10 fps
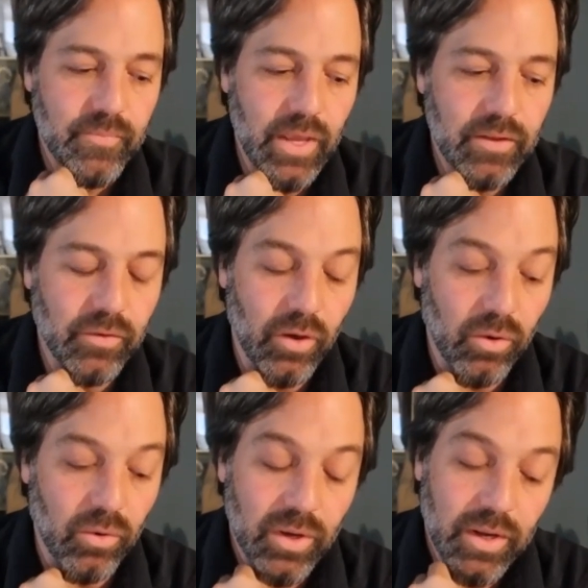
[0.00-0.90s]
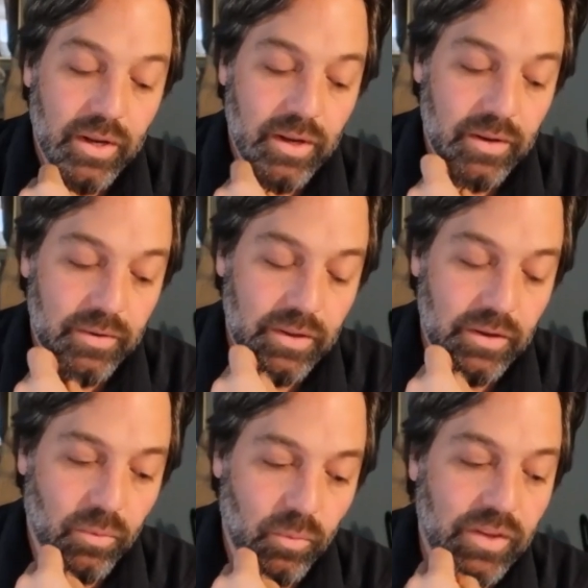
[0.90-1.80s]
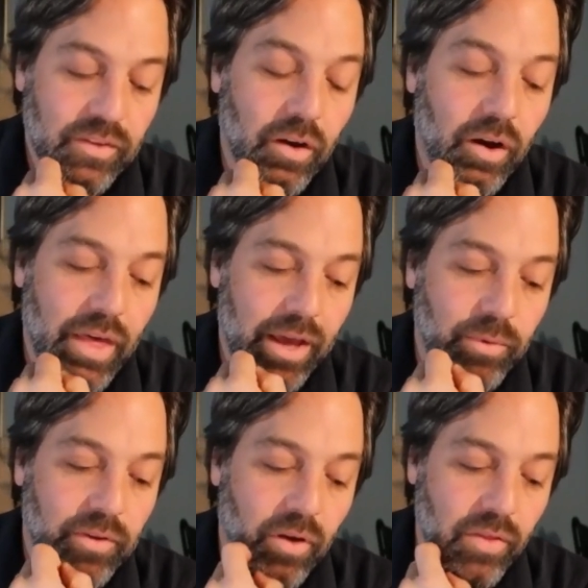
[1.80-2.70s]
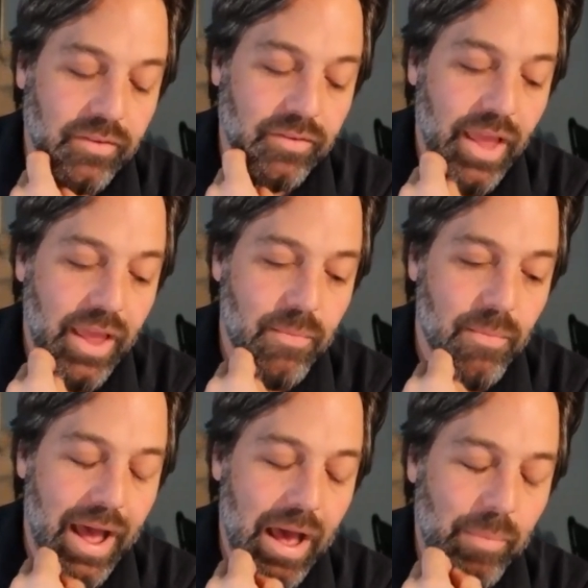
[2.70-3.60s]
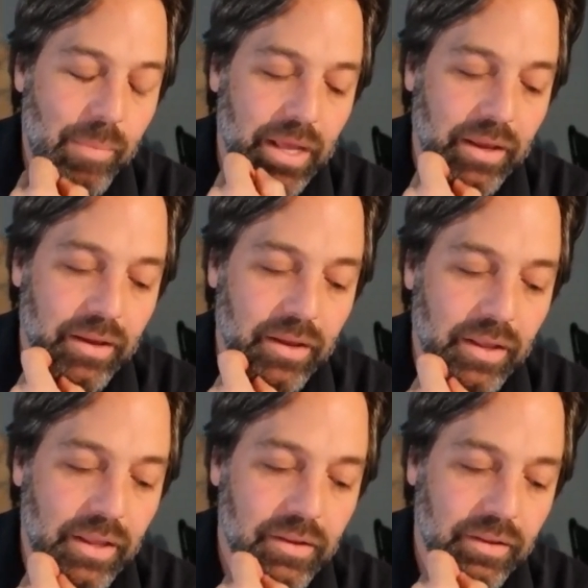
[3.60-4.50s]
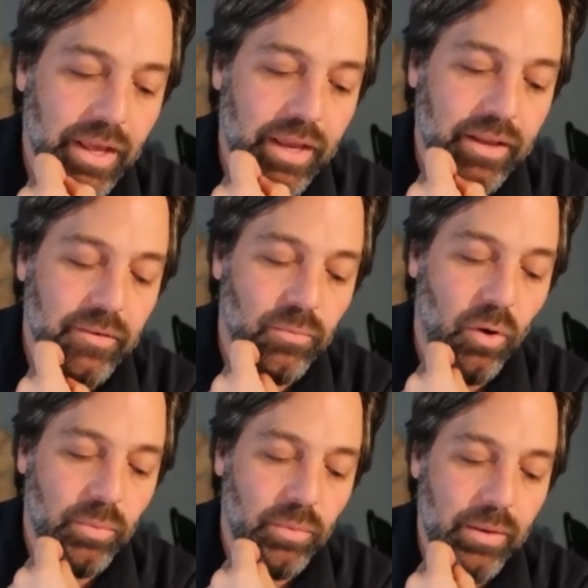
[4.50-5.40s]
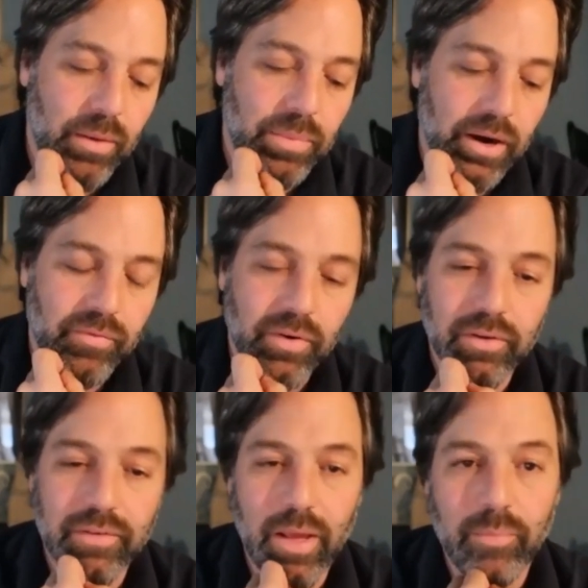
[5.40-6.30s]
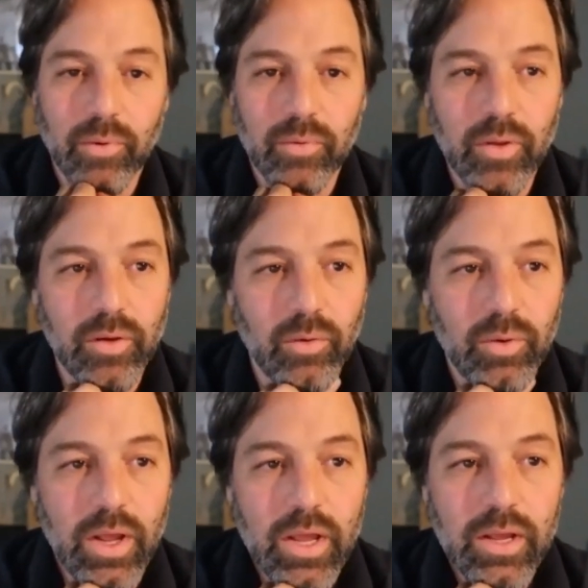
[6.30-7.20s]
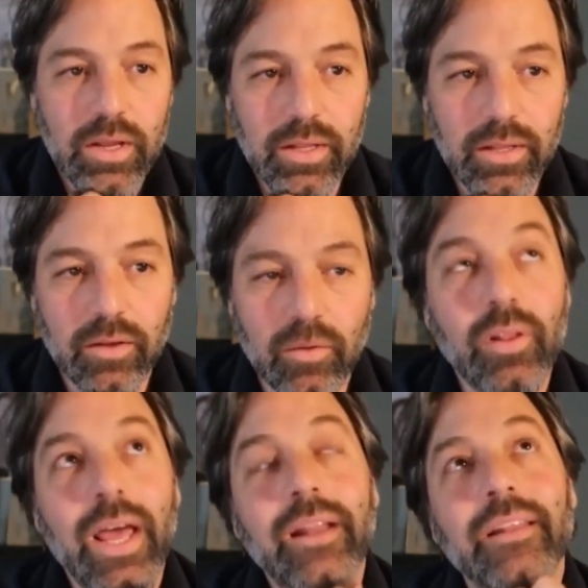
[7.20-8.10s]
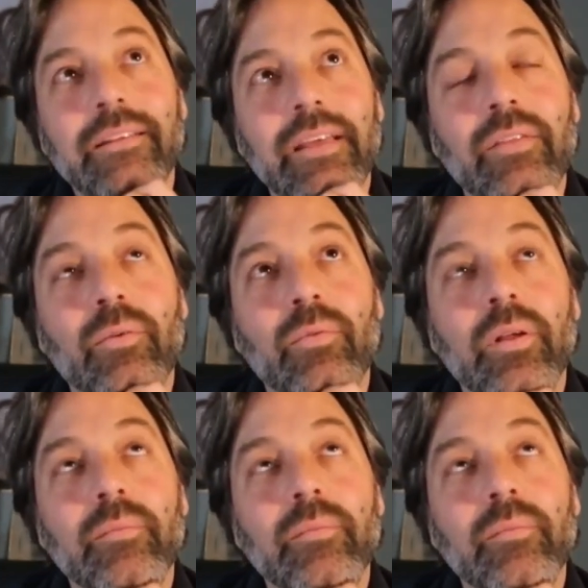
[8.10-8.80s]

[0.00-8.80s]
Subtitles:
So, you know, we saw the same happening in the late Roman Empire, for example, you know, or like, let's say the